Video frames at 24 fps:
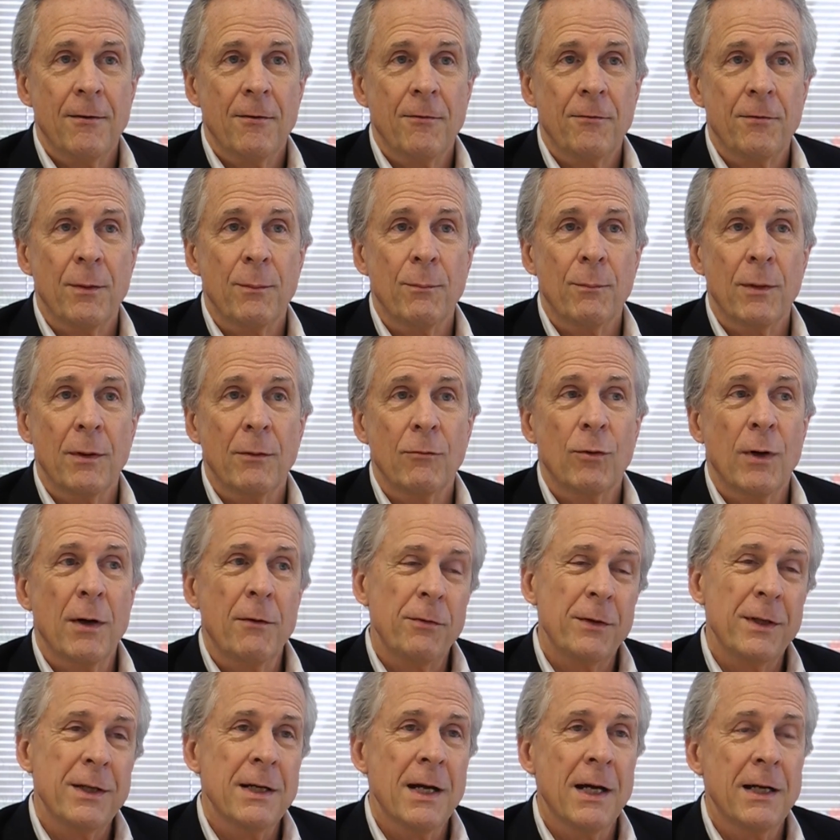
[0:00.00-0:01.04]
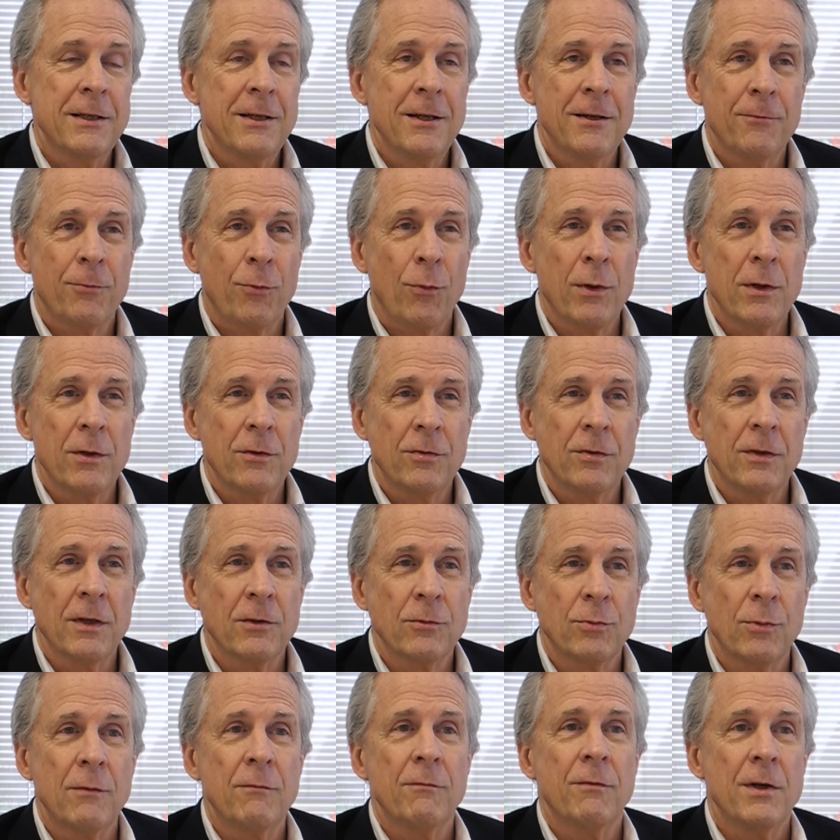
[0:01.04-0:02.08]
from roughly 1946
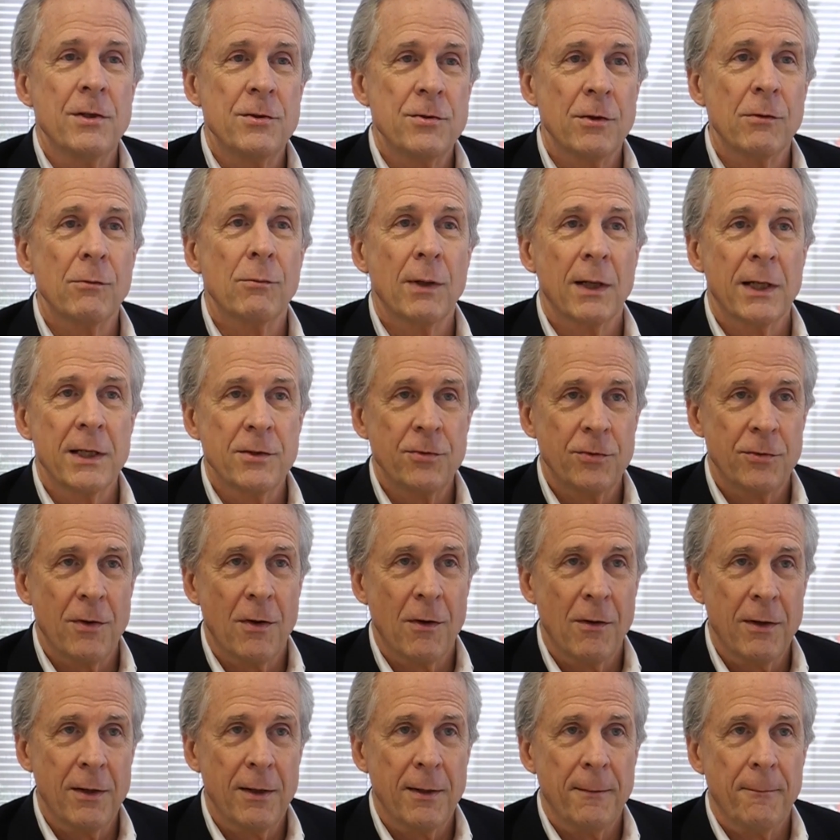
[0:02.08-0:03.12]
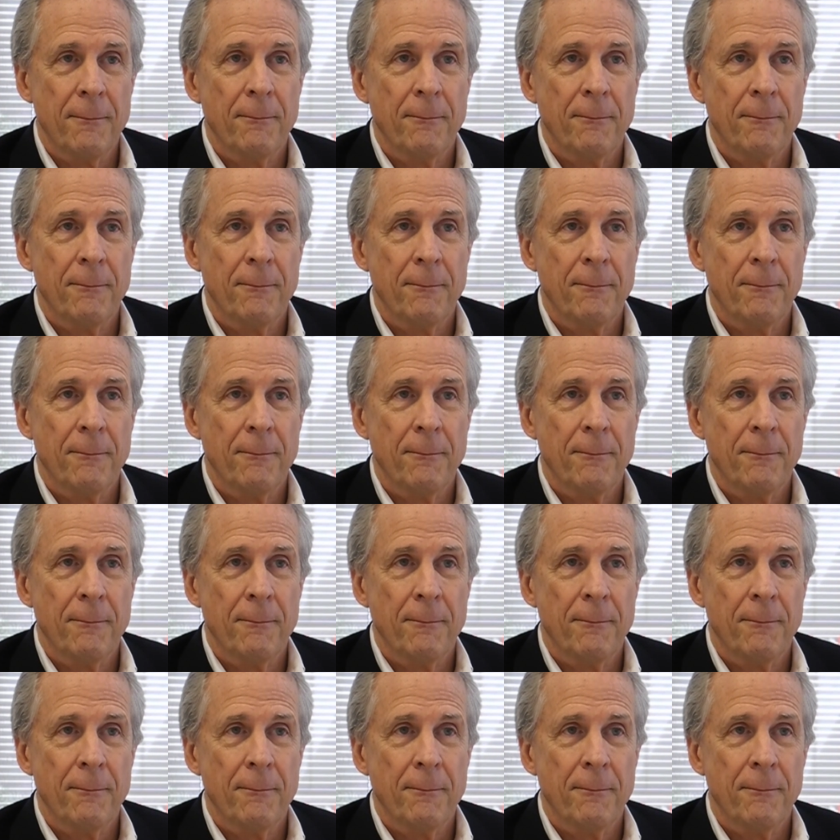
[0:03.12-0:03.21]
when venture really started.